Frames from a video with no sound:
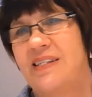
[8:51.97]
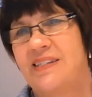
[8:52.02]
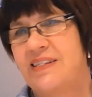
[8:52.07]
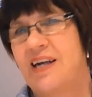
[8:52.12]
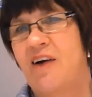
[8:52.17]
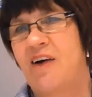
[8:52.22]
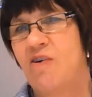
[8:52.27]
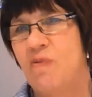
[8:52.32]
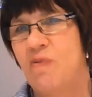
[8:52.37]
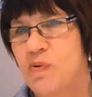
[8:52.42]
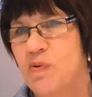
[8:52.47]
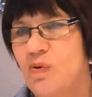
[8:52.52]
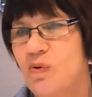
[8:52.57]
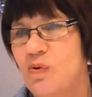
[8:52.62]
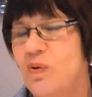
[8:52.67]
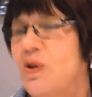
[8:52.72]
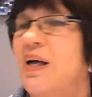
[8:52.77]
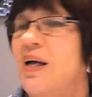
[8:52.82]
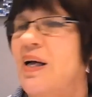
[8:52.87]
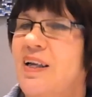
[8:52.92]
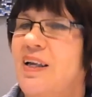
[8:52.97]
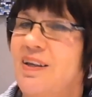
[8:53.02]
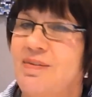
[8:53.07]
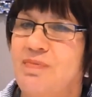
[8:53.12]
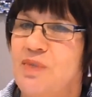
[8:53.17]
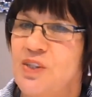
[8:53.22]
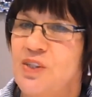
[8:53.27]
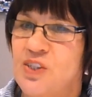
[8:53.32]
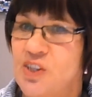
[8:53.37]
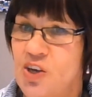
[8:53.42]
terrible
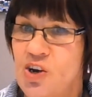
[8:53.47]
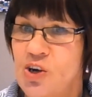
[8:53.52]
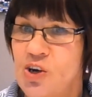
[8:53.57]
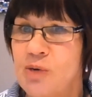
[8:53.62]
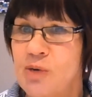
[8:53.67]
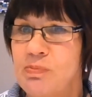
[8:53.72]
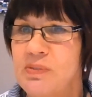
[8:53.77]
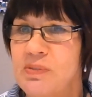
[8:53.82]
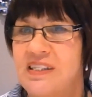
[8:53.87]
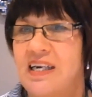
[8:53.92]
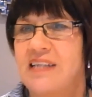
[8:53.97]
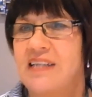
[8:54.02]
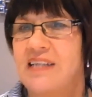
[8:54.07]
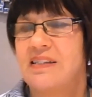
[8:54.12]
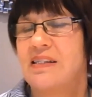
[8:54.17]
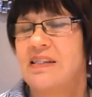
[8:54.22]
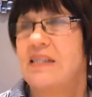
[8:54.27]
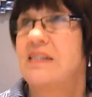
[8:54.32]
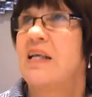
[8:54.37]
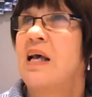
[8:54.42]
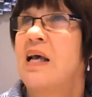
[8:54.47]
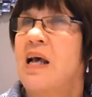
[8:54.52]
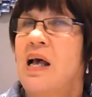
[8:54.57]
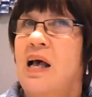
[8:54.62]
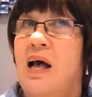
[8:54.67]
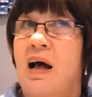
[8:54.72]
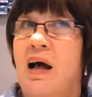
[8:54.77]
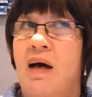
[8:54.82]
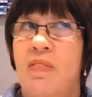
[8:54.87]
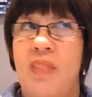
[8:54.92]
circumstances,
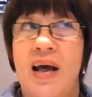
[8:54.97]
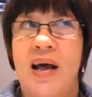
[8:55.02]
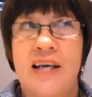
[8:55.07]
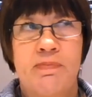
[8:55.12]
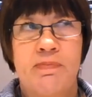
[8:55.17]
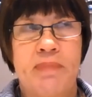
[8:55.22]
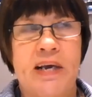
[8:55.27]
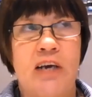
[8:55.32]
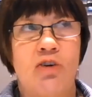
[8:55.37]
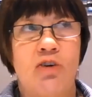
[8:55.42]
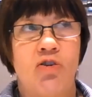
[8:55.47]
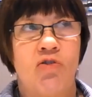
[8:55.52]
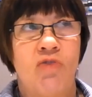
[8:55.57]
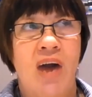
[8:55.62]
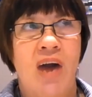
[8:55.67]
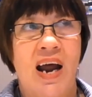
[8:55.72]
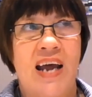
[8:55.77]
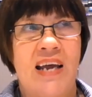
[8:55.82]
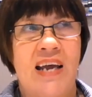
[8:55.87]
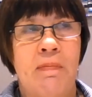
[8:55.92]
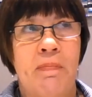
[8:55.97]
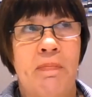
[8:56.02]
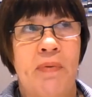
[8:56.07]
and that's been great.